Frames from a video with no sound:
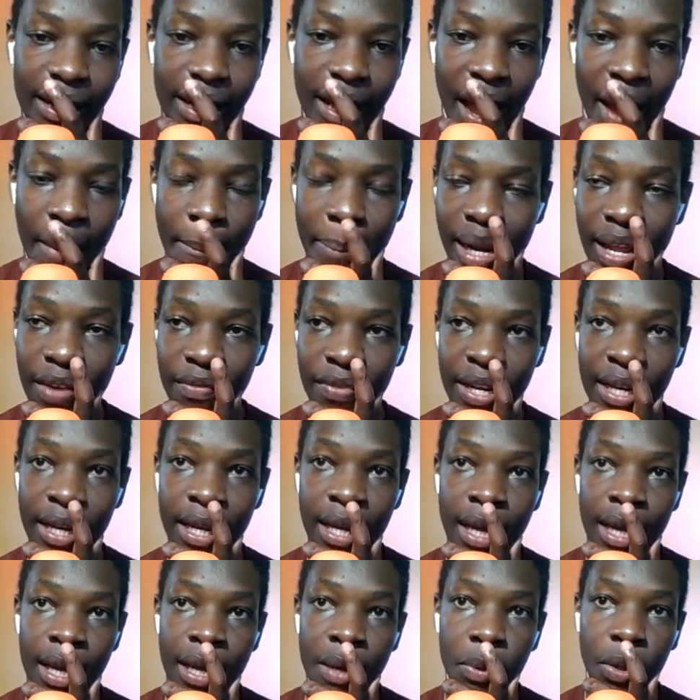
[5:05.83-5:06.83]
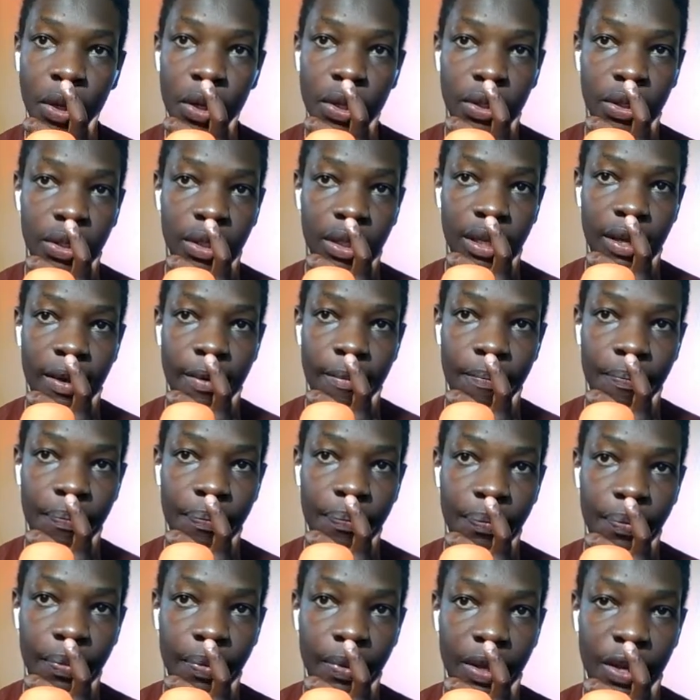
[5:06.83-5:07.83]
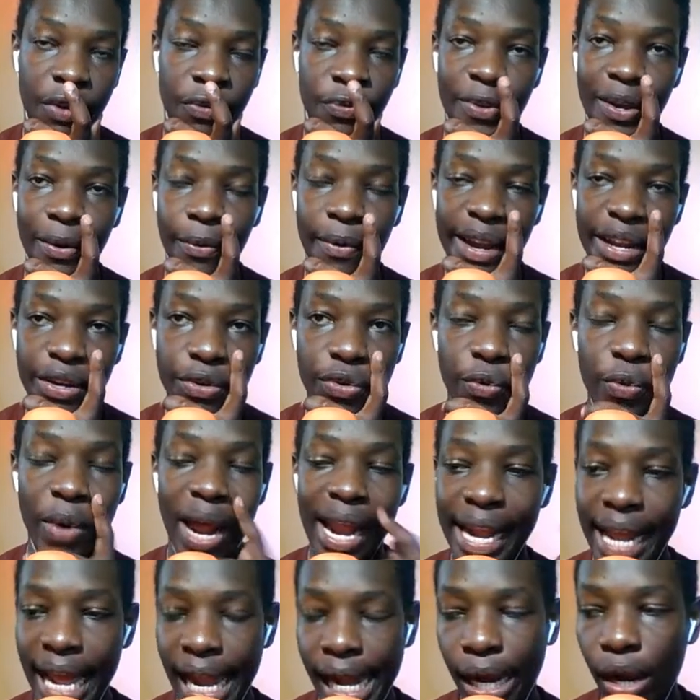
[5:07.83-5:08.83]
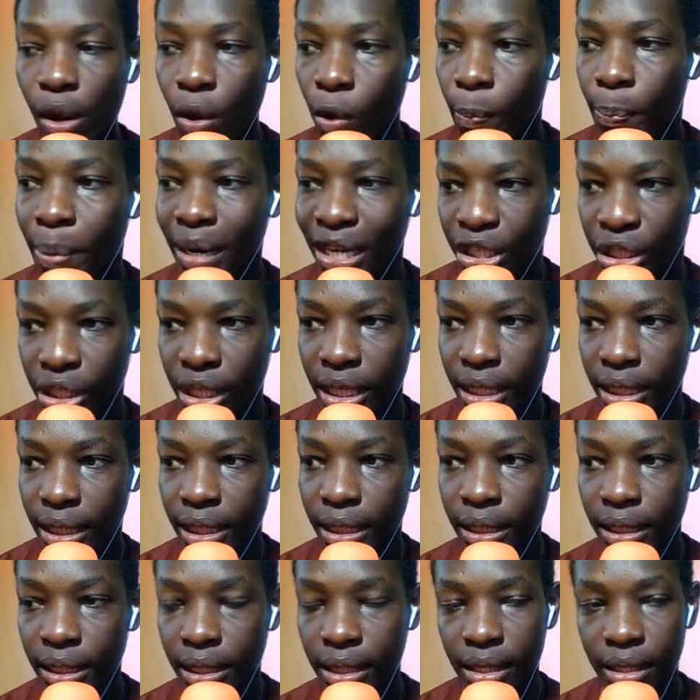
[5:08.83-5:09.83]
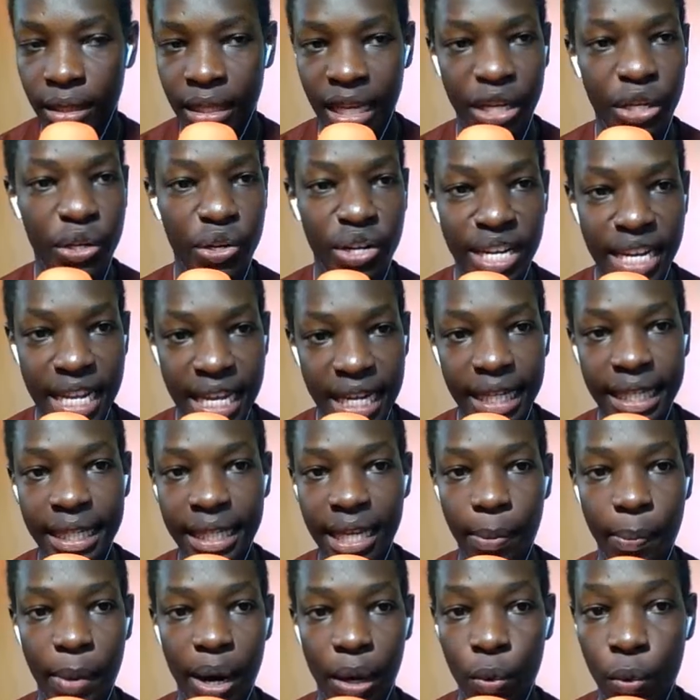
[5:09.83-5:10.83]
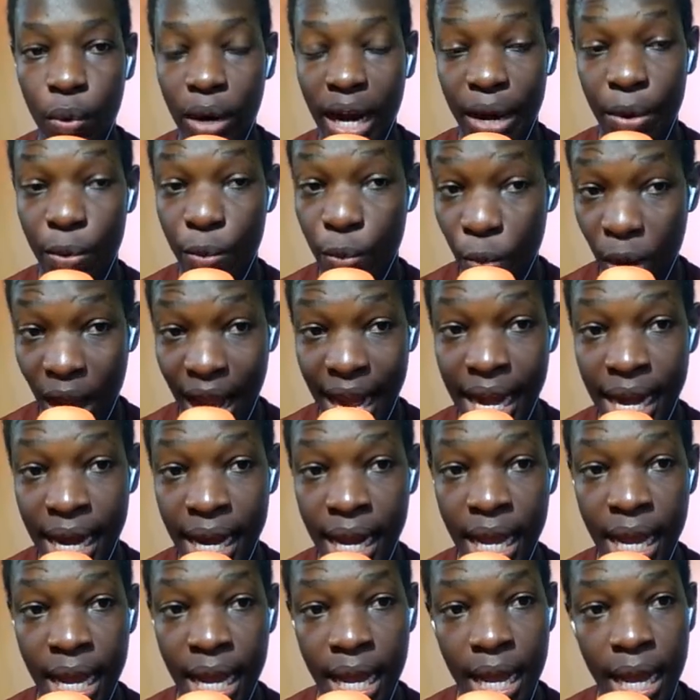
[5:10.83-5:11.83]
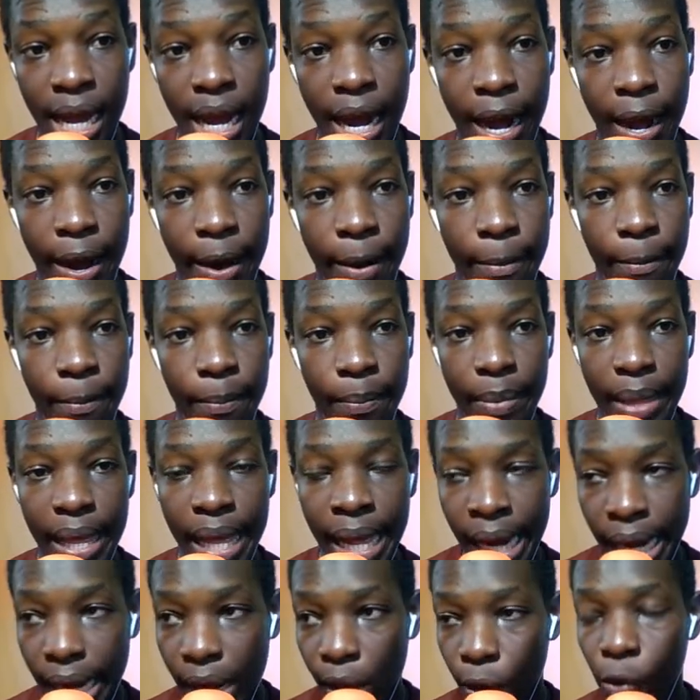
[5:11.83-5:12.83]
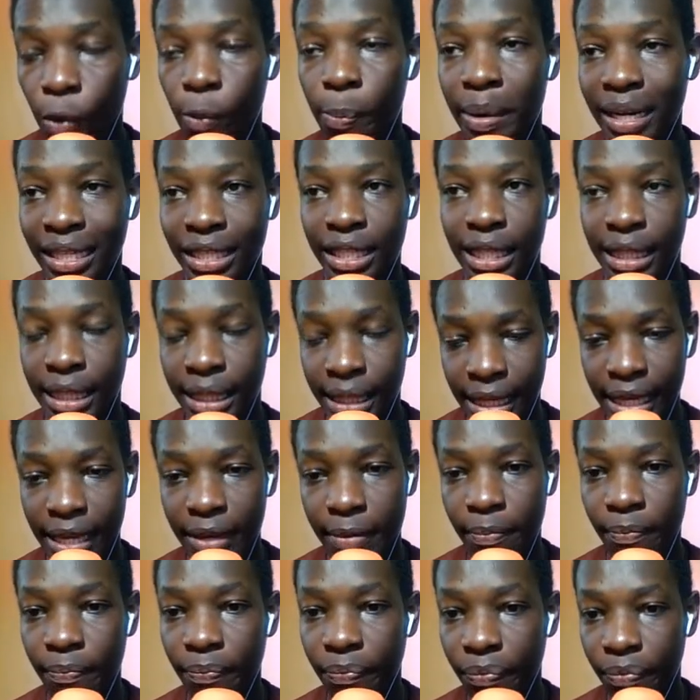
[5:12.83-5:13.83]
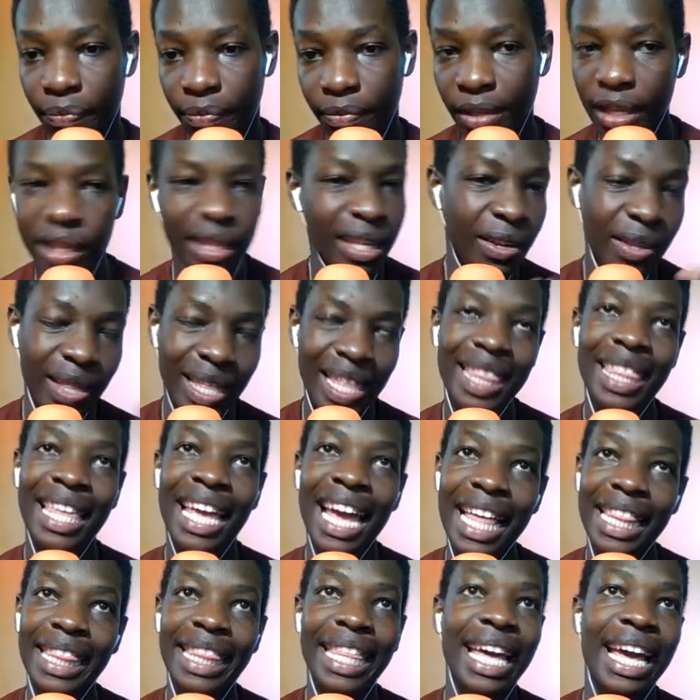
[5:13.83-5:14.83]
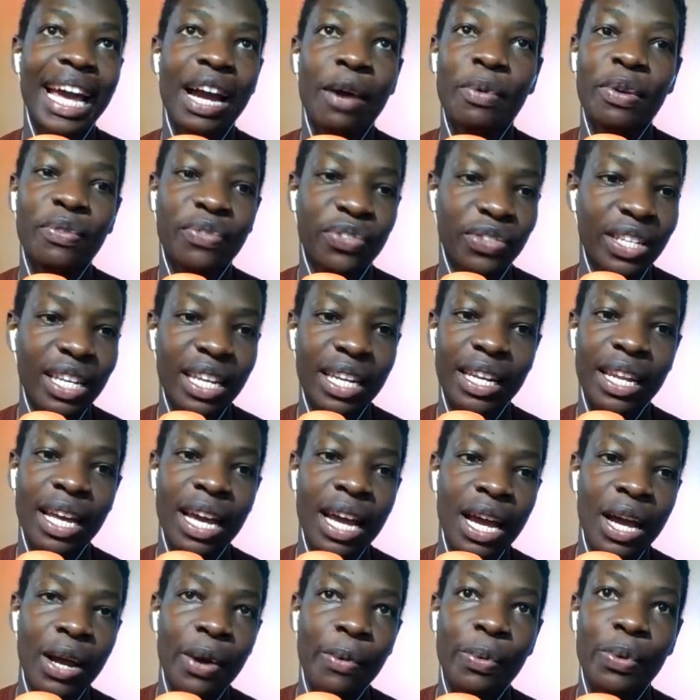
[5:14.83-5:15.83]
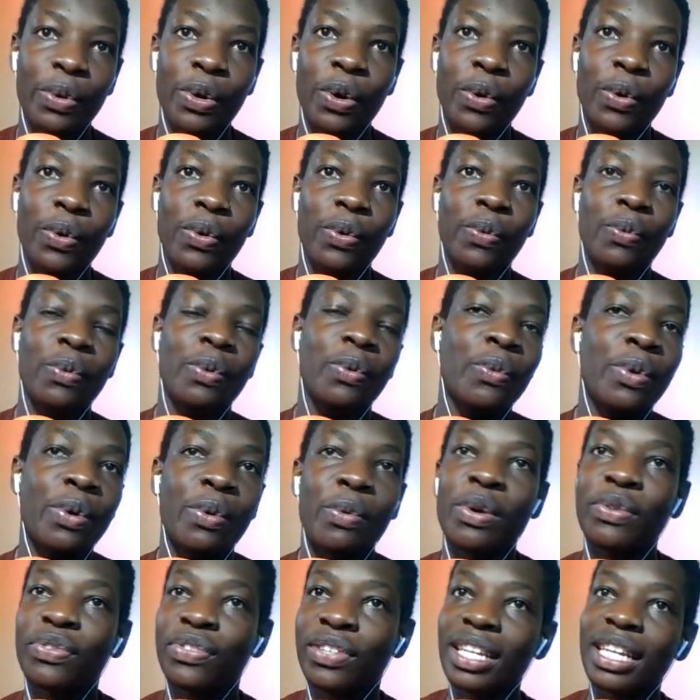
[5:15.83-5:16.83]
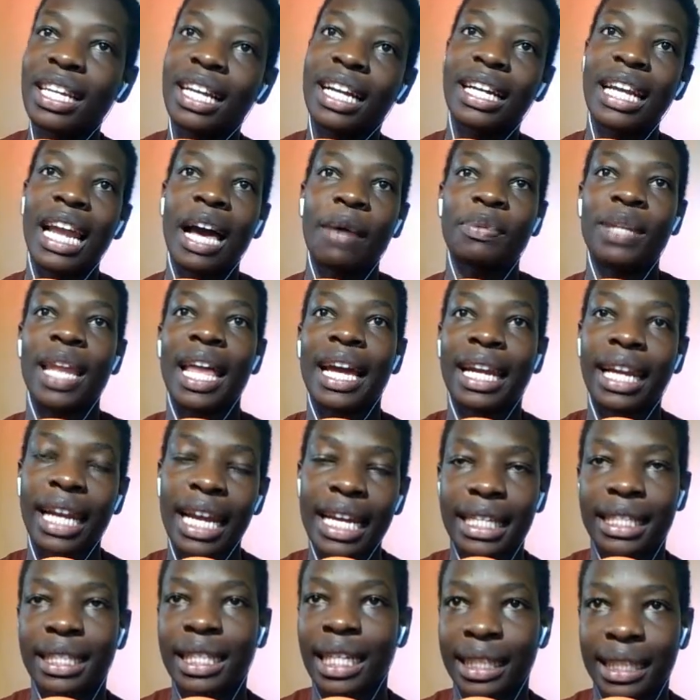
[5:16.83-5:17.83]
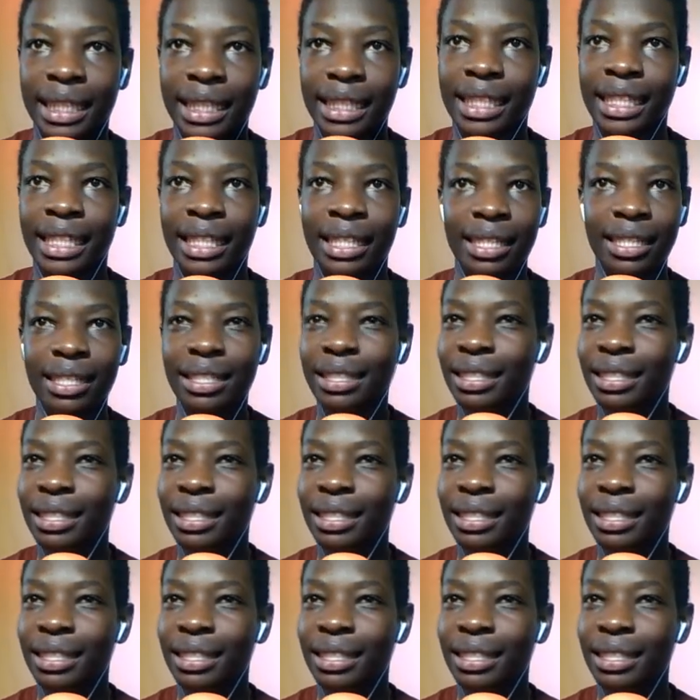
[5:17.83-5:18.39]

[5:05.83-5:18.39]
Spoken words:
I believe it. Because if you're going to run a low budget, then you need someone who can run a low budget team. You know, they are there. We've seen, you know, we've seen clubs like Leicester City.